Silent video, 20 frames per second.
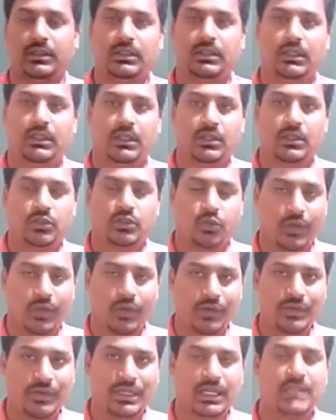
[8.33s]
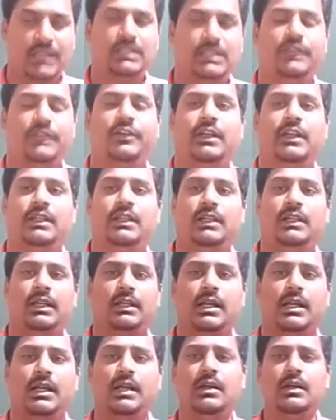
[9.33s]
So when we classify the data,
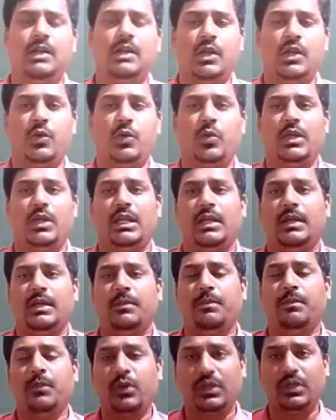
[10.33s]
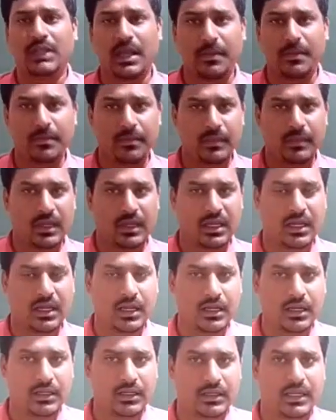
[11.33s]
we put them in a
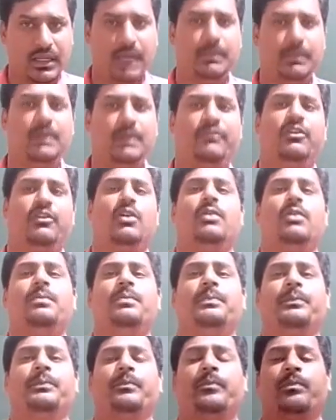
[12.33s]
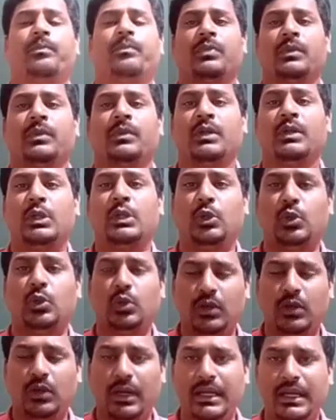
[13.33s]
table form to
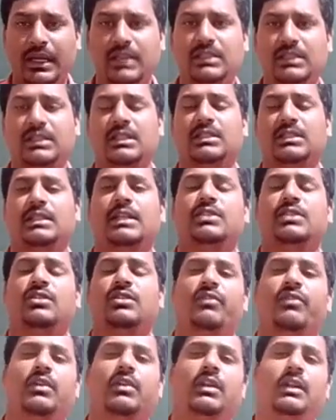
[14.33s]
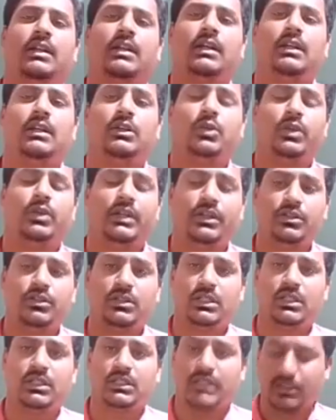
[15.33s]
condense the size of the data, to reduce the
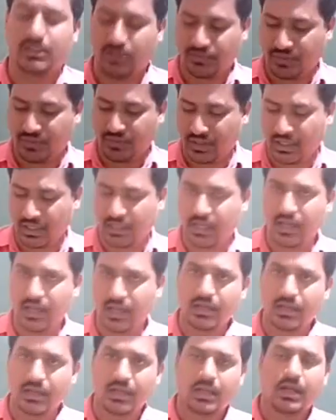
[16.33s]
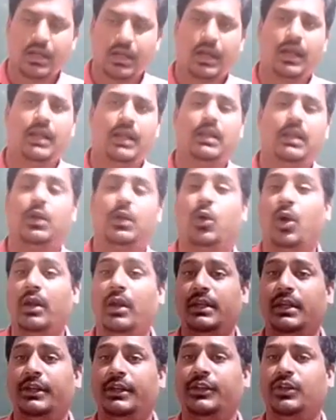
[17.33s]
size of the data, and
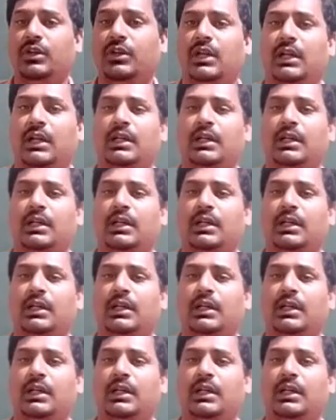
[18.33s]
quantitative data.